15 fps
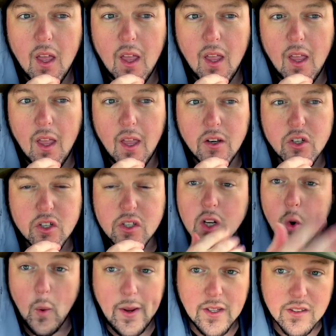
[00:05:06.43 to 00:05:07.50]
and just
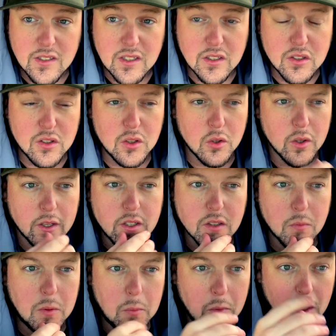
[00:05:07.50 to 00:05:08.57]
acquaintances too, like just
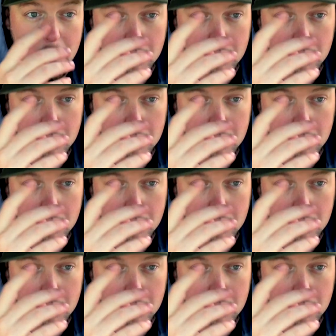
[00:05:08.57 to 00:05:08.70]
people I've